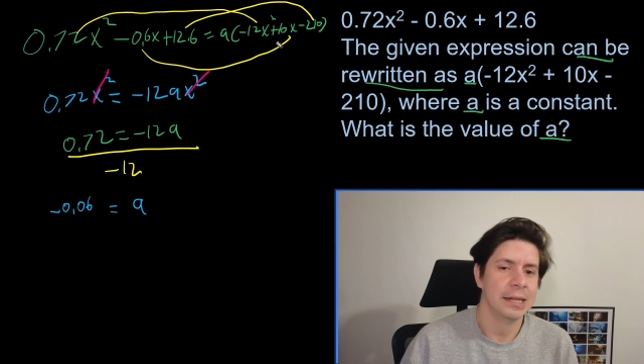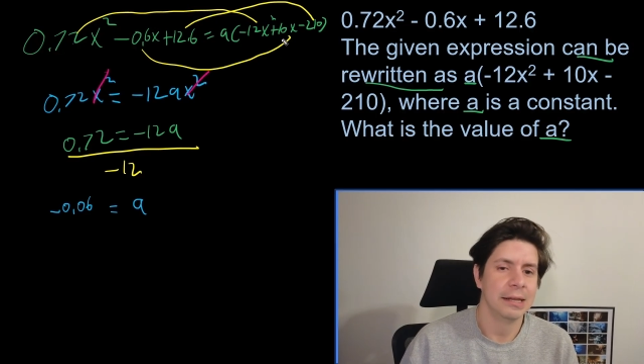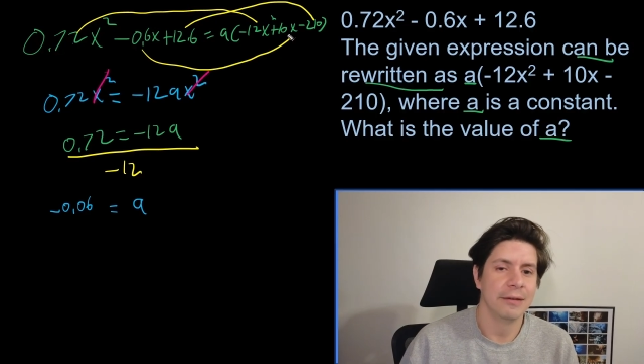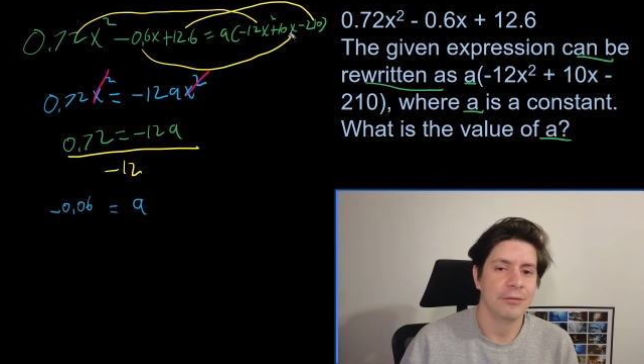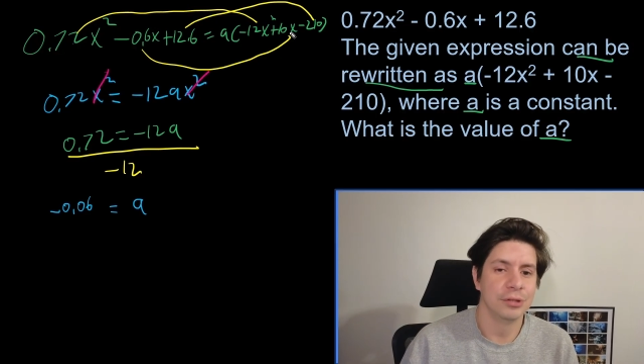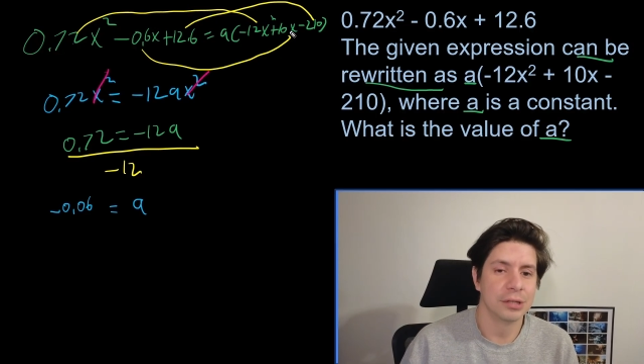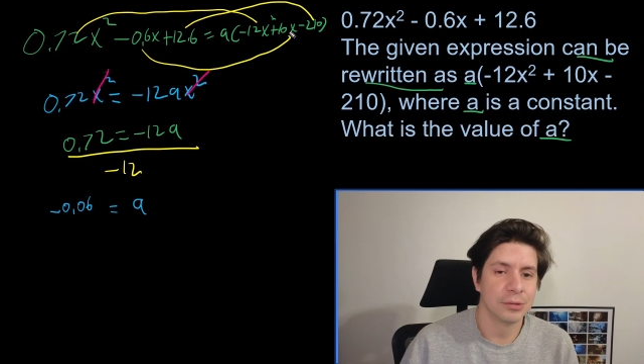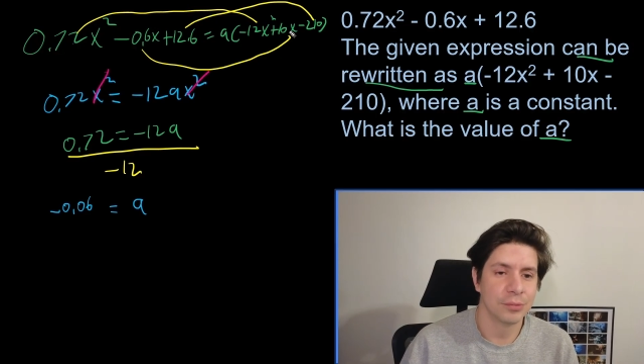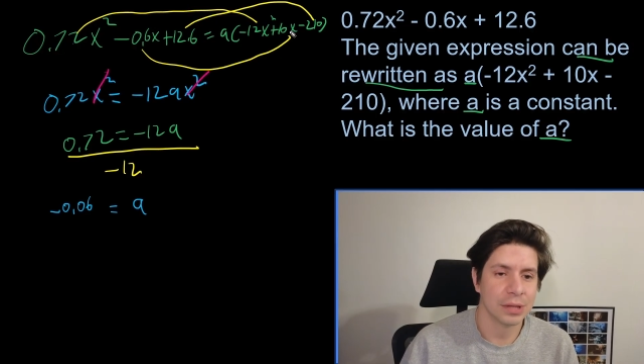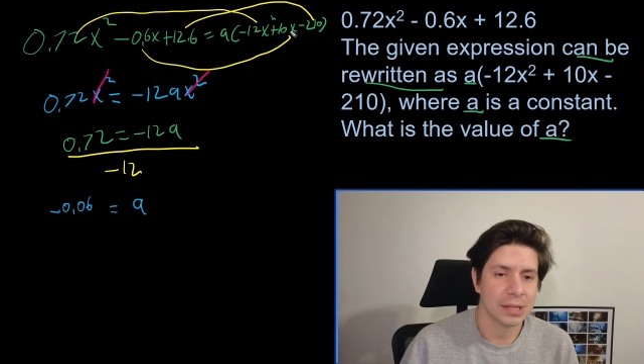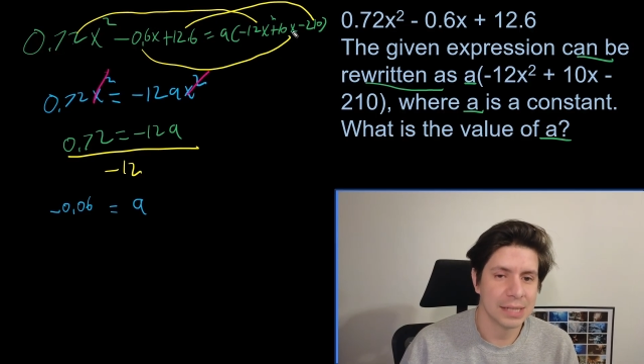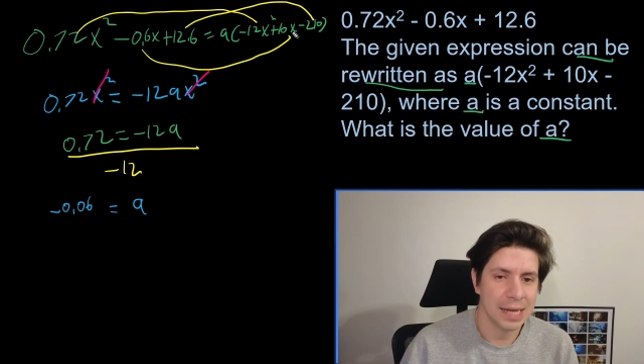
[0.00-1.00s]
If you did it
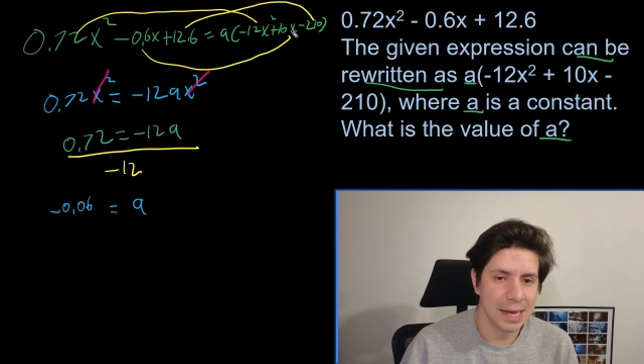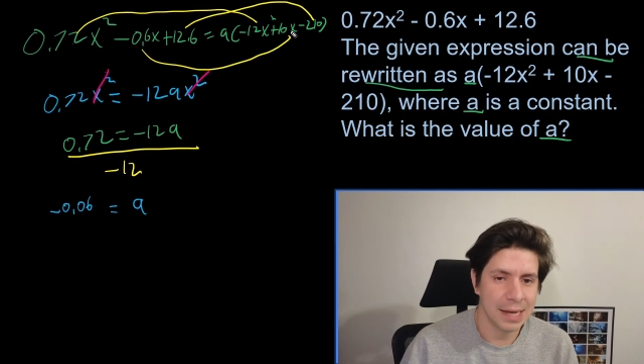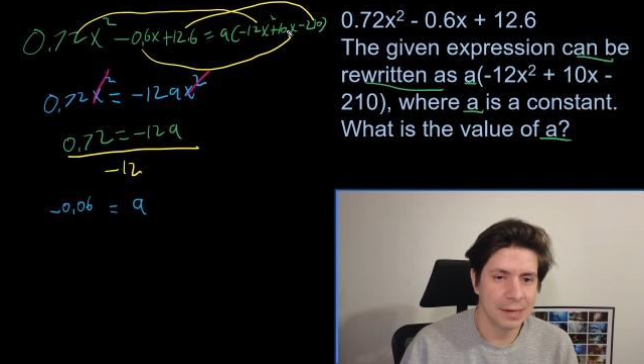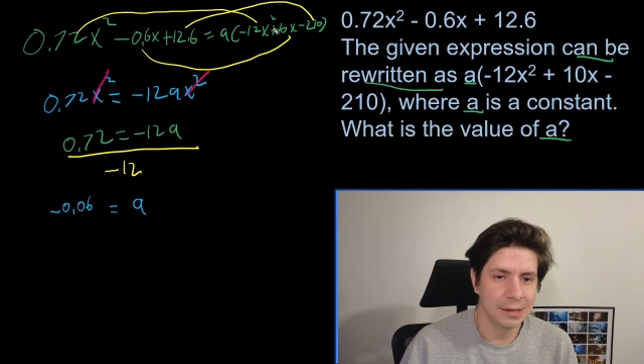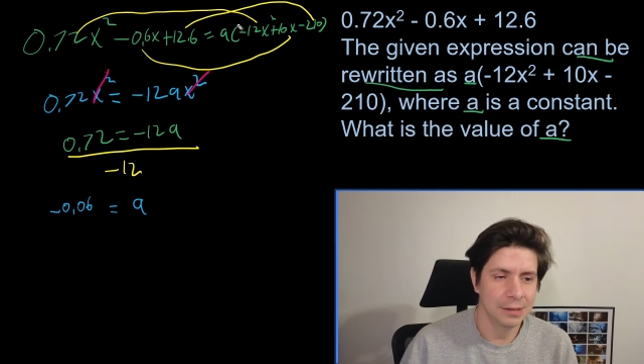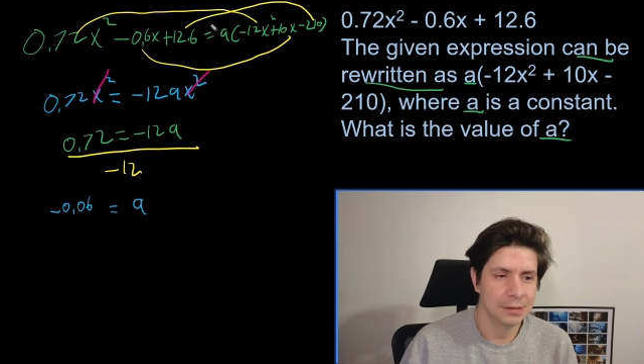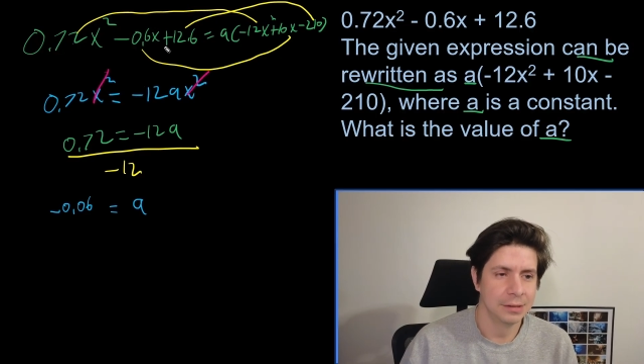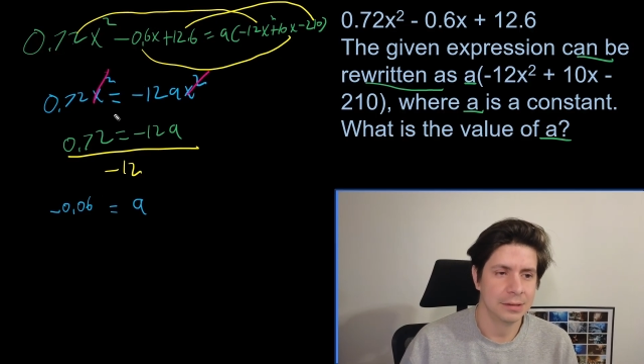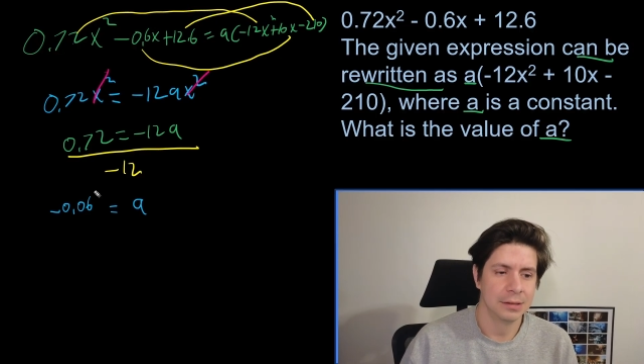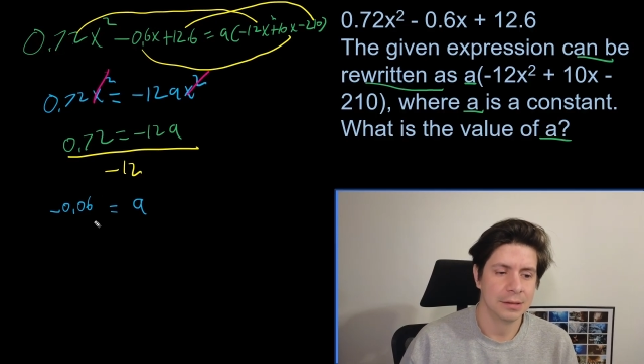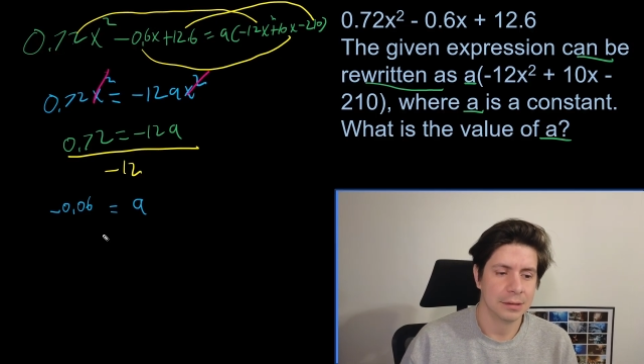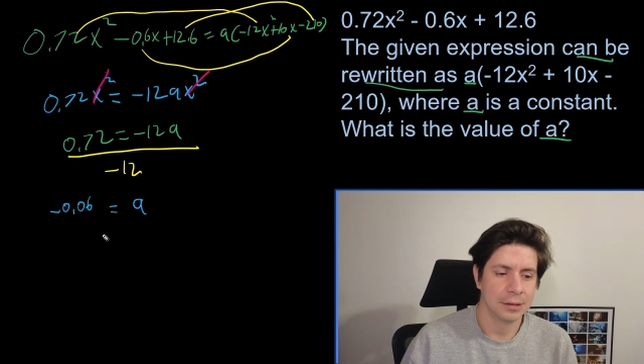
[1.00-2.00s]
with 10,
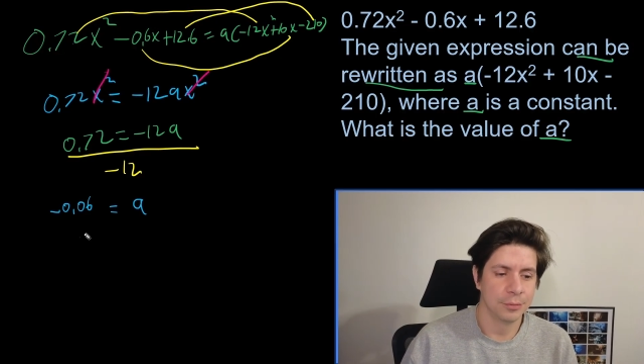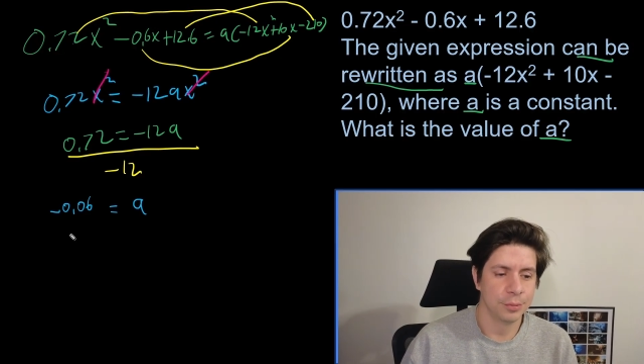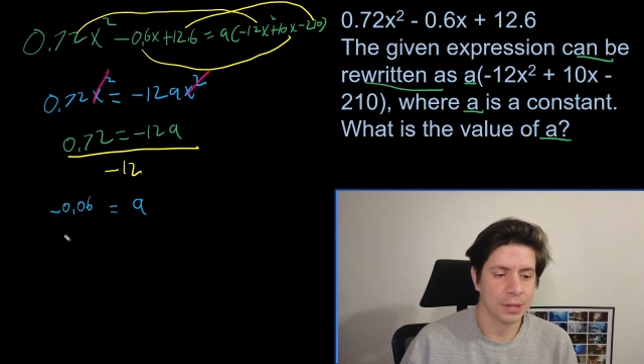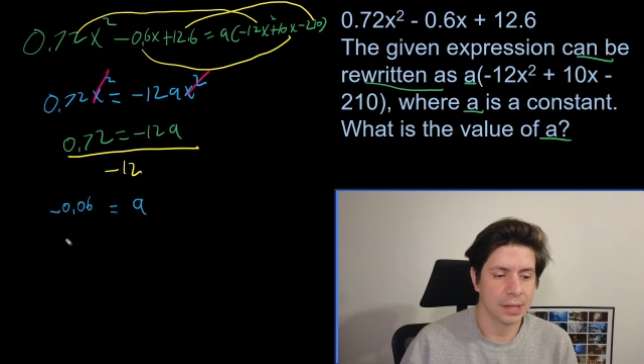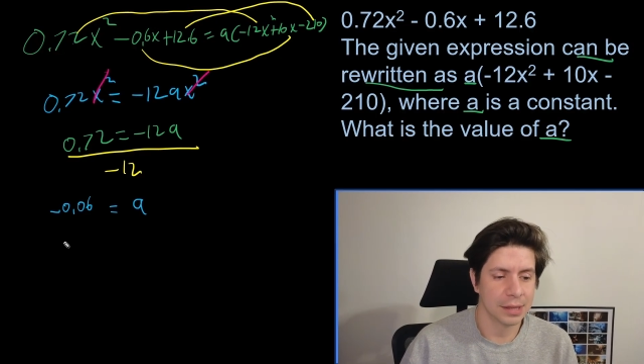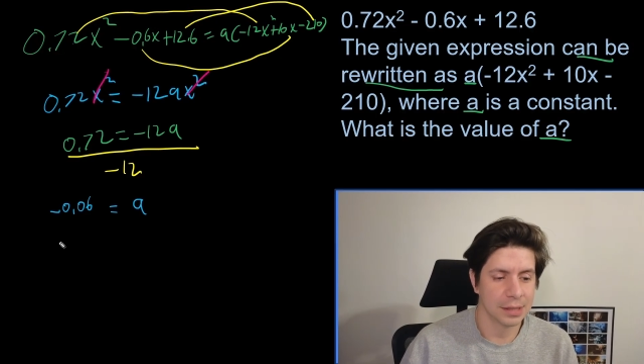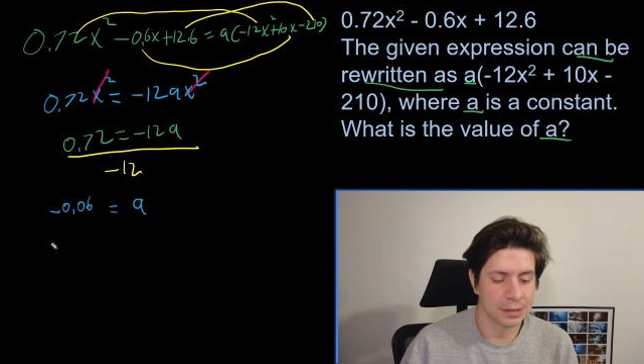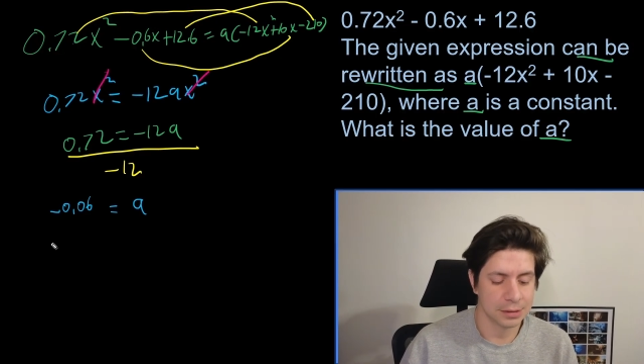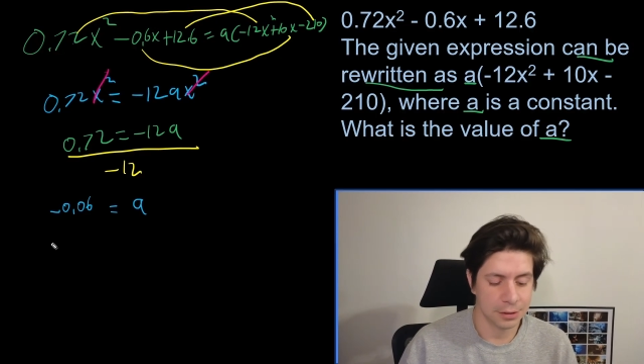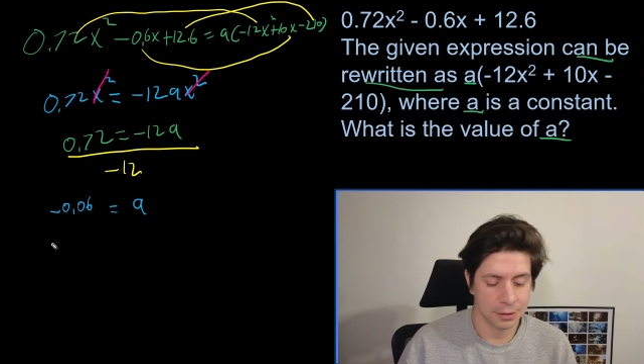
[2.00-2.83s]
it'll be like this.